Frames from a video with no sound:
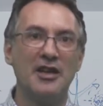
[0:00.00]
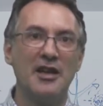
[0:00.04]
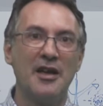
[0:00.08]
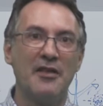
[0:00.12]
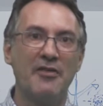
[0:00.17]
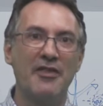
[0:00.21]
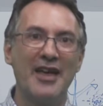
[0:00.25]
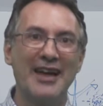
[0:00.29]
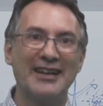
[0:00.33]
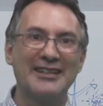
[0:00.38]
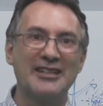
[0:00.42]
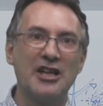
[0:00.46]

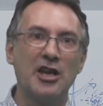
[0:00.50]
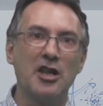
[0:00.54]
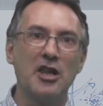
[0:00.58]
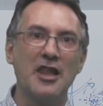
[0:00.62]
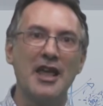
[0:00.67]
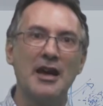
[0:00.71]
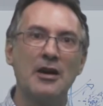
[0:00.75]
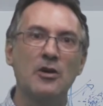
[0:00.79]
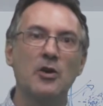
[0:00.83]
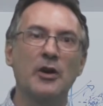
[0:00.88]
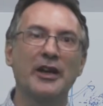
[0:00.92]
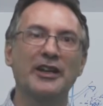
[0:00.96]
that
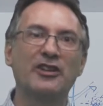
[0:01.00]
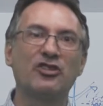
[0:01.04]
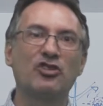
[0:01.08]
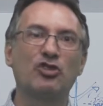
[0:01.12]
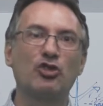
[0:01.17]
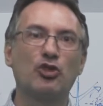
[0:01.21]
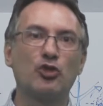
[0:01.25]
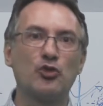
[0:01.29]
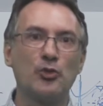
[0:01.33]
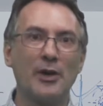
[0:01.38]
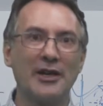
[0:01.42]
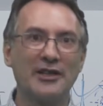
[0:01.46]
allow
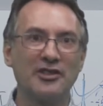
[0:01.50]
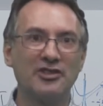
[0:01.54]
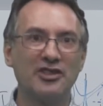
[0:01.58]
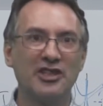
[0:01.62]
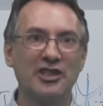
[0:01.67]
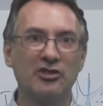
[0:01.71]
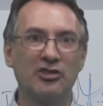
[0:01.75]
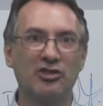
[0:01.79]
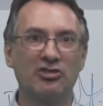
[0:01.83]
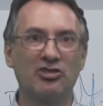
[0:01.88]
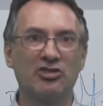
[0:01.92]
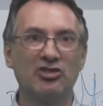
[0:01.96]
extracting
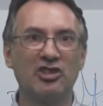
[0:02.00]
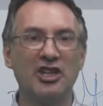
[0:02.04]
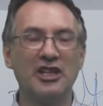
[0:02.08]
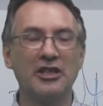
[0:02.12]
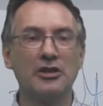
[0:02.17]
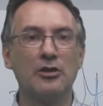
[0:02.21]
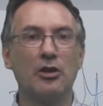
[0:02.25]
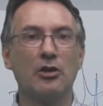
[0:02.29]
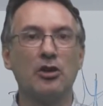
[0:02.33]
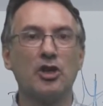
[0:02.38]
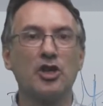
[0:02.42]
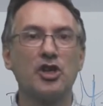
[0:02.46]
the
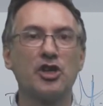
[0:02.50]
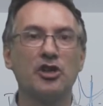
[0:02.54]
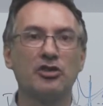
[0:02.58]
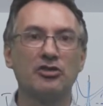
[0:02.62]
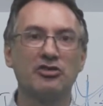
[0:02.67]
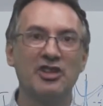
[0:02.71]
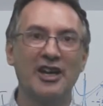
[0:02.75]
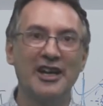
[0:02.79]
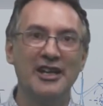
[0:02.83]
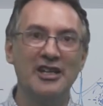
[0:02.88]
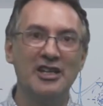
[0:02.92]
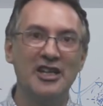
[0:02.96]
signal
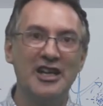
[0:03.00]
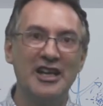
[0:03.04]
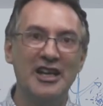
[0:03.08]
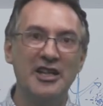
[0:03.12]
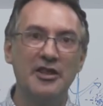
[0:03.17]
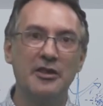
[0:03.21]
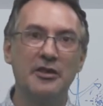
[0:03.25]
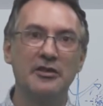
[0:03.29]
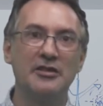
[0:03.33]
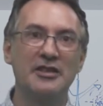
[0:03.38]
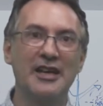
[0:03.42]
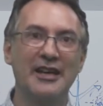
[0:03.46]
contained in
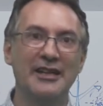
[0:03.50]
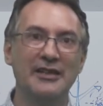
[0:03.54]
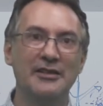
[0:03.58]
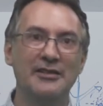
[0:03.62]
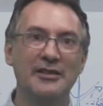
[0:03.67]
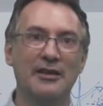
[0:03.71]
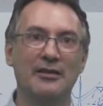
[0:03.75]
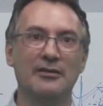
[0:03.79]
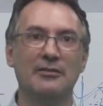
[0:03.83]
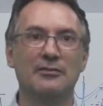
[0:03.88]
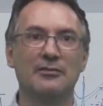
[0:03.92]
the data.